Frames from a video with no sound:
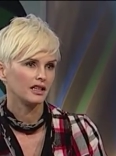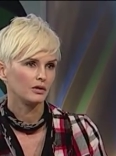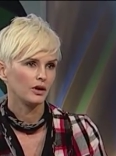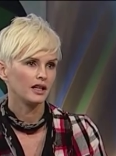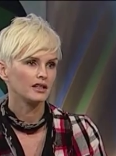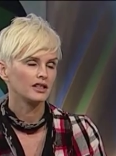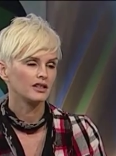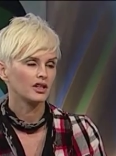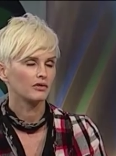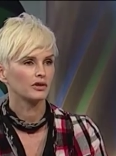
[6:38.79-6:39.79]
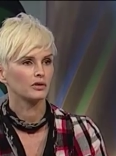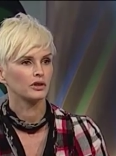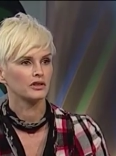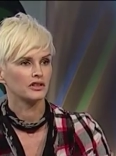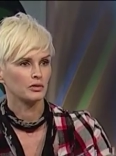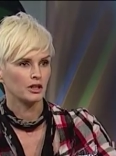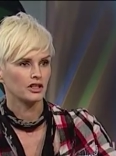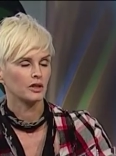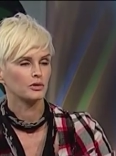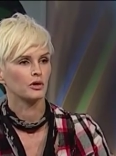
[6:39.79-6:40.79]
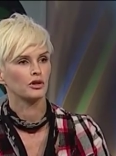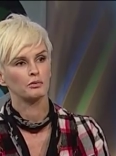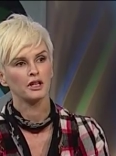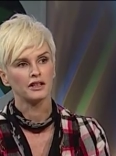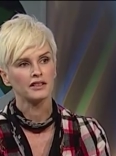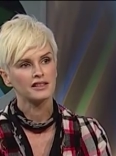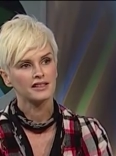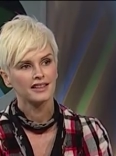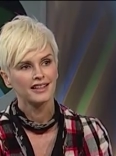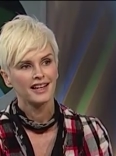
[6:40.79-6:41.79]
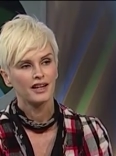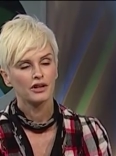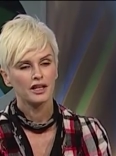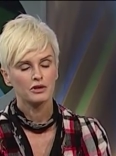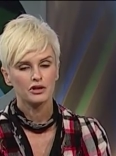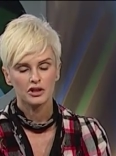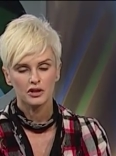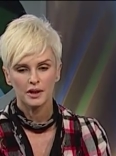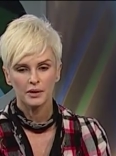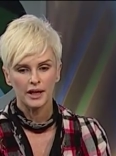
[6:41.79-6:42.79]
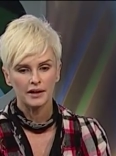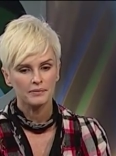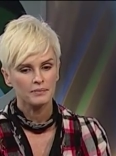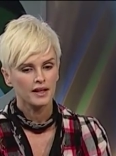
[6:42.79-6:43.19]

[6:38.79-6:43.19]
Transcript: Anyway, she travelled the world on the big ships with her parents, yeah. right up till she was 21.